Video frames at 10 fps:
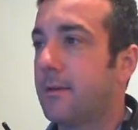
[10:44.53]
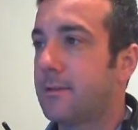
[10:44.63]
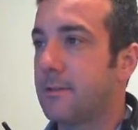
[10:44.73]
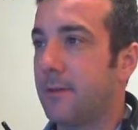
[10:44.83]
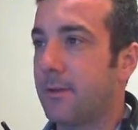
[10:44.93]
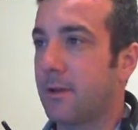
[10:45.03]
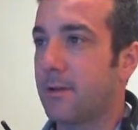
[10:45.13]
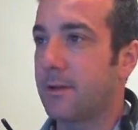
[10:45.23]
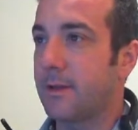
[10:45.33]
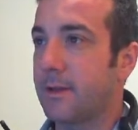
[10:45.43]
So I'm going to go
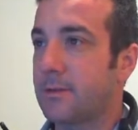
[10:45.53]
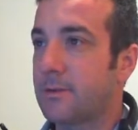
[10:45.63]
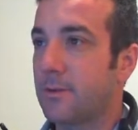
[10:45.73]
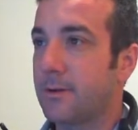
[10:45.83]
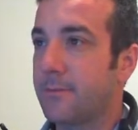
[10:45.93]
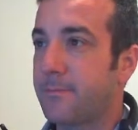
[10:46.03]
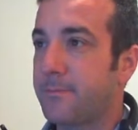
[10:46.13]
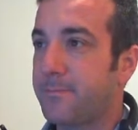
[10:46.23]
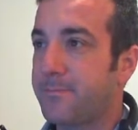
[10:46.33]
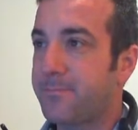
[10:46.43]
to Data Sort,
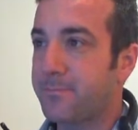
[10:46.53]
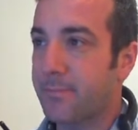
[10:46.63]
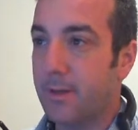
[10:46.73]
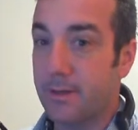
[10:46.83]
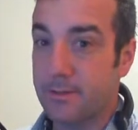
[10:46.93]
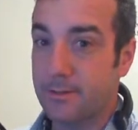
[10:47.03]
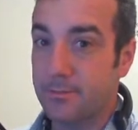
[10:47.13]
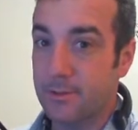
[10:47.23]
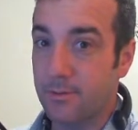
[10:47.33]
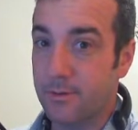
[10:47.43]
Custom
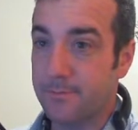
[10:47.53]
Sort,